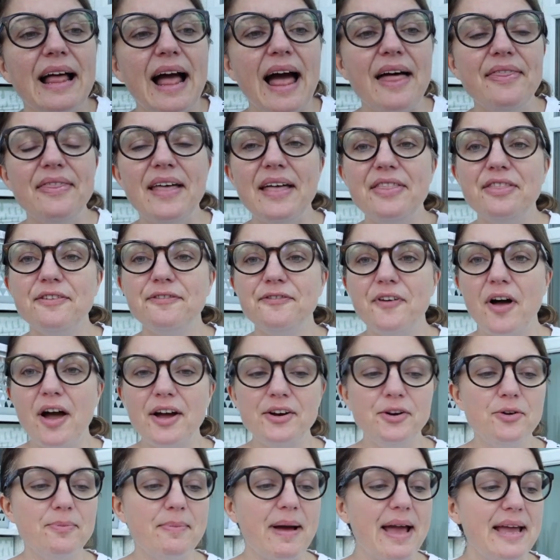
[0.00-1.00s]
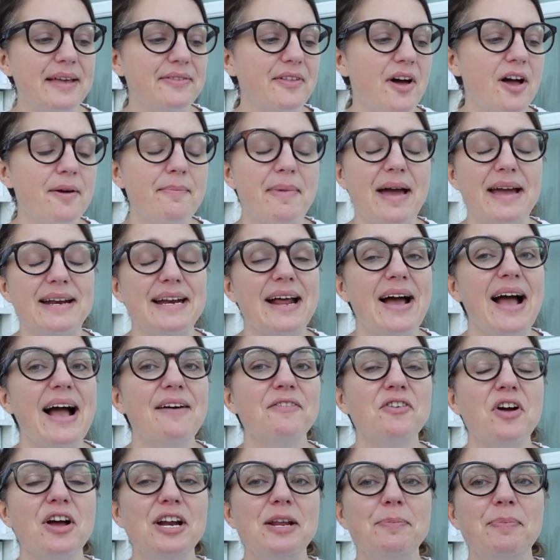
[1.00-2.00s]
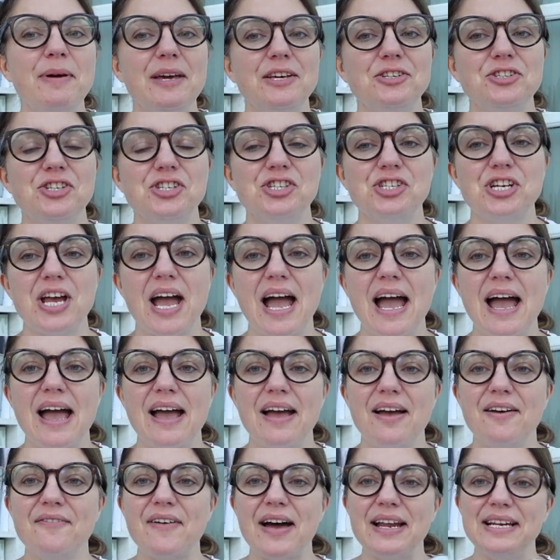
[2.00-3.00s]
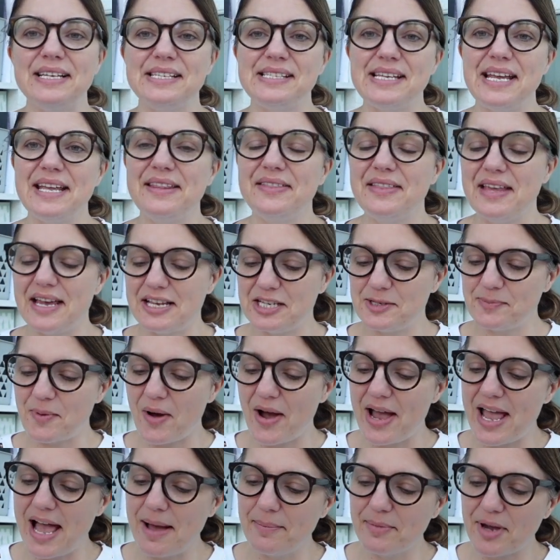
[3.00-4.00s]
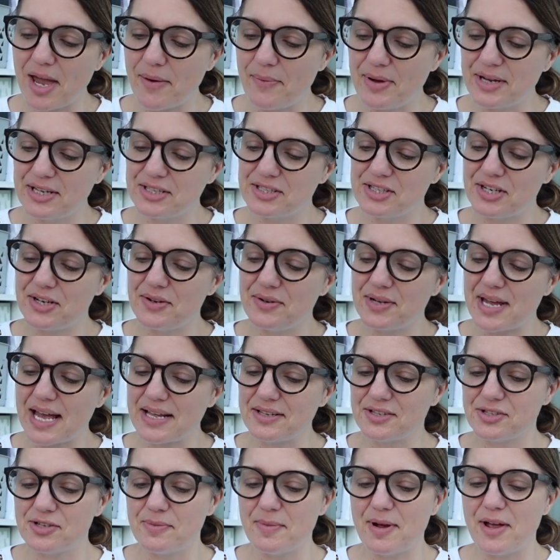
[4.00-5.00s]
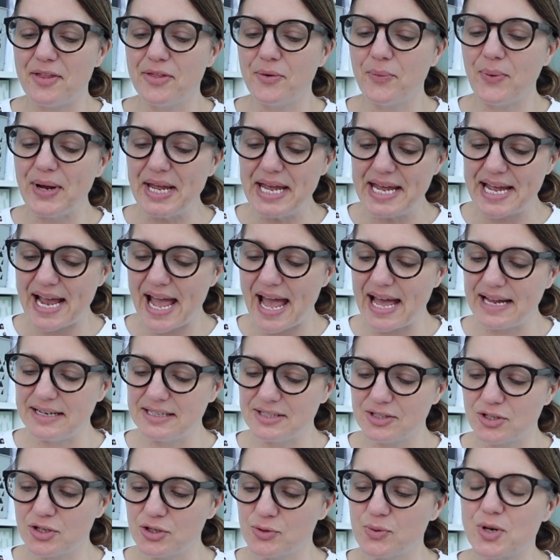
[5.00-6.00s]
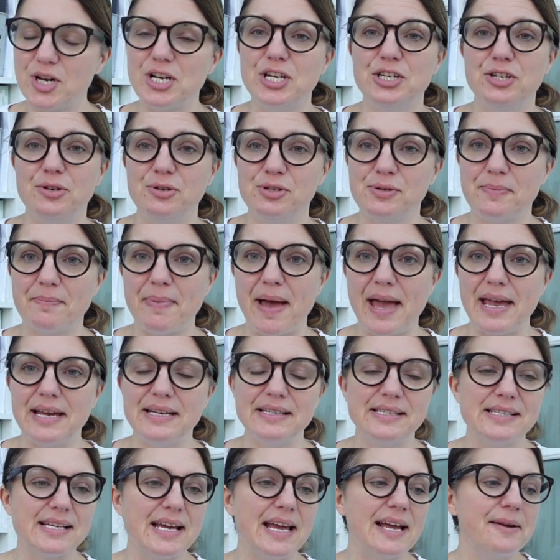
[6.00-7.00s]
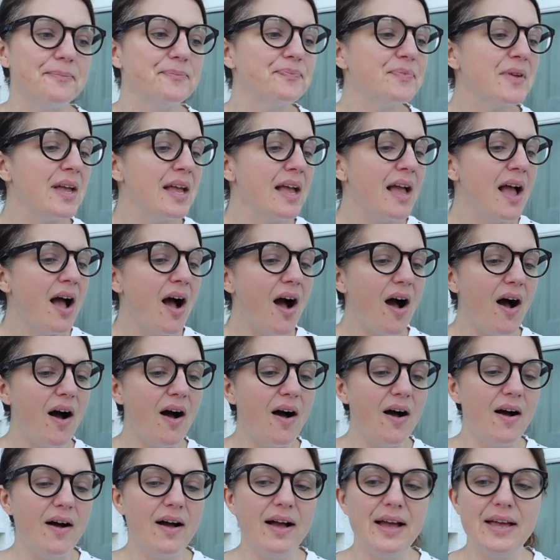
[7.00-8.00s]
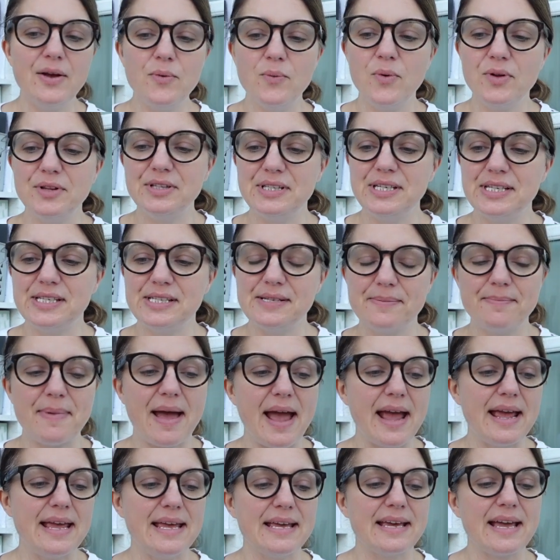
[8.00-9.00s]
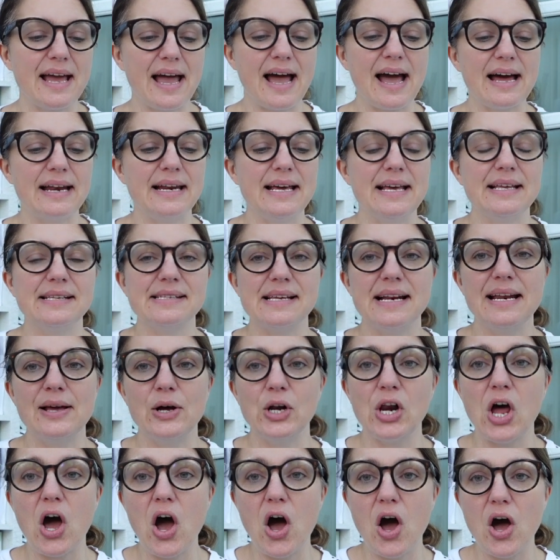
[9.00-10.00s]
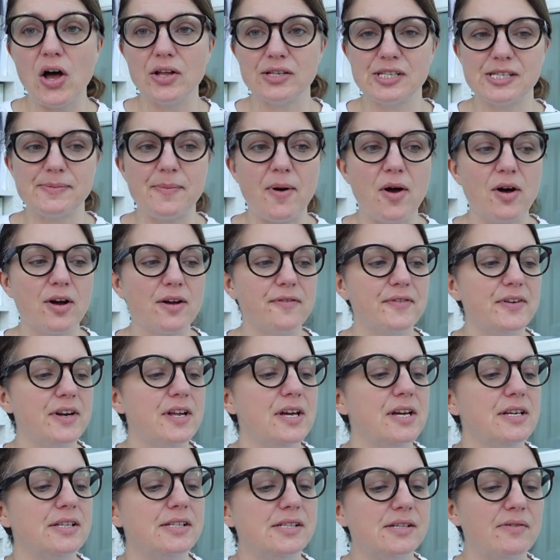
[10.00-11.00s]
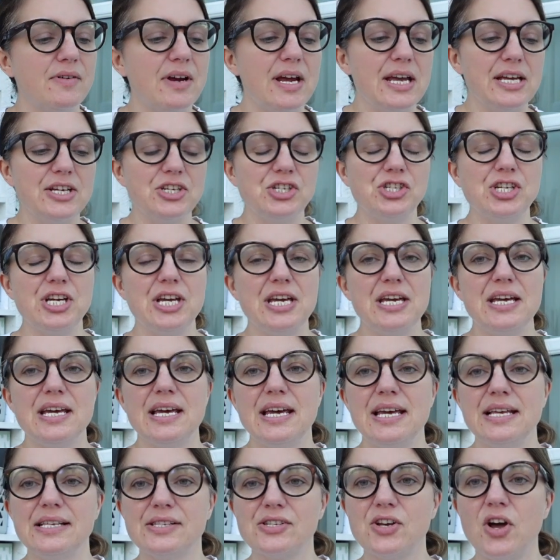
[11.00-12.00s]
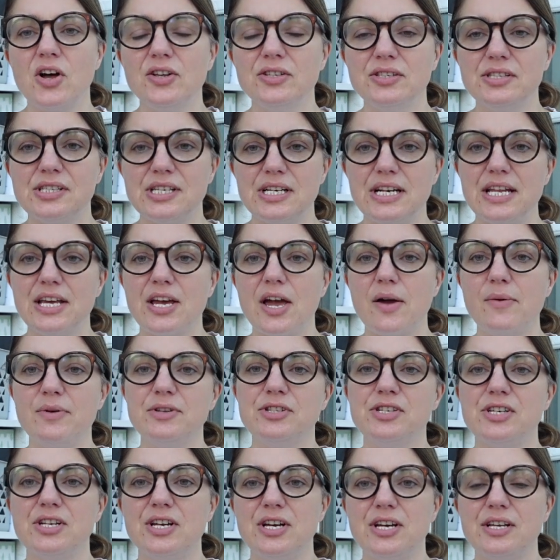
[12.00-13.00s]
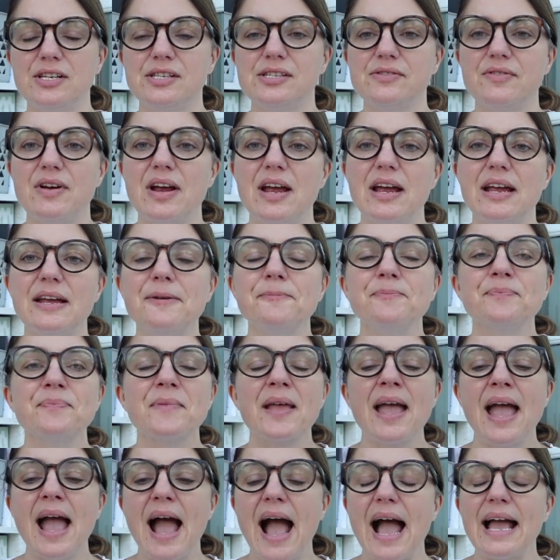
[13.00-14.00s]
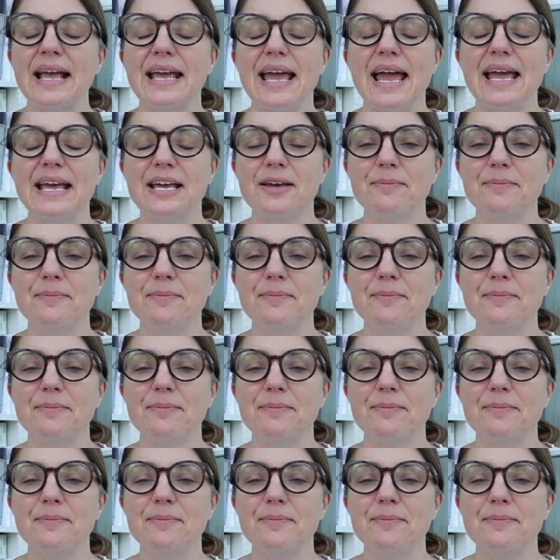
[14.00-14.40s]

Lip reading: And then the final make that I made, now I haven't got any pictures yet of Alice in this, but I am going to get some at the weekend because we're going to do some painting. I wanted to make Alice a little art smock for nursery. She is constantly going to nursery and getting